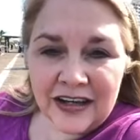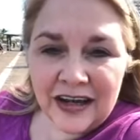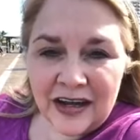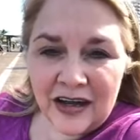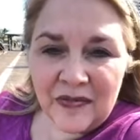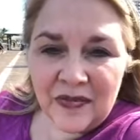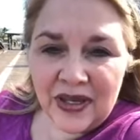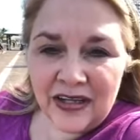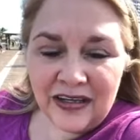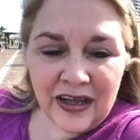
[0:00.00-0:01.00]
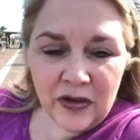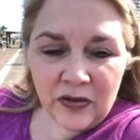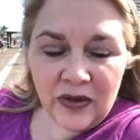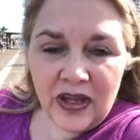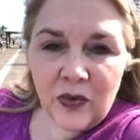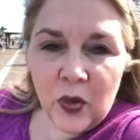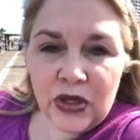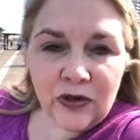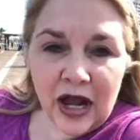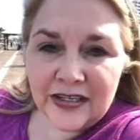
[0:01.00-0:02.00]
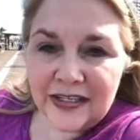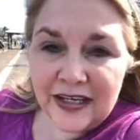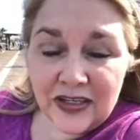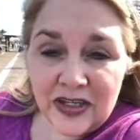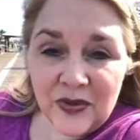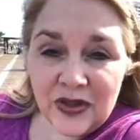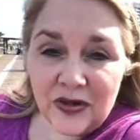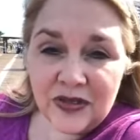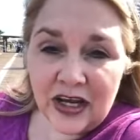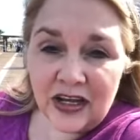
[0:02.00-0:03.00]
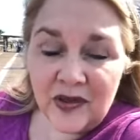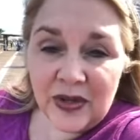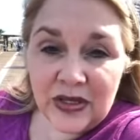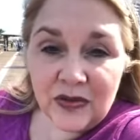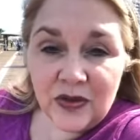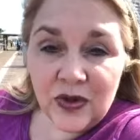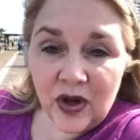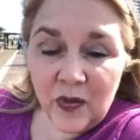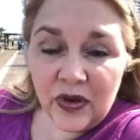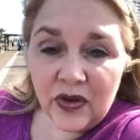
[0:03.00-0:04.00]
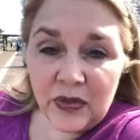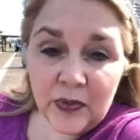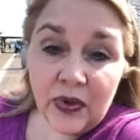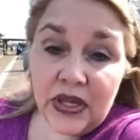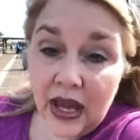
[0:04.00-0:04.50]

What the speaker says: When you're not stingy with your time and you do help other people,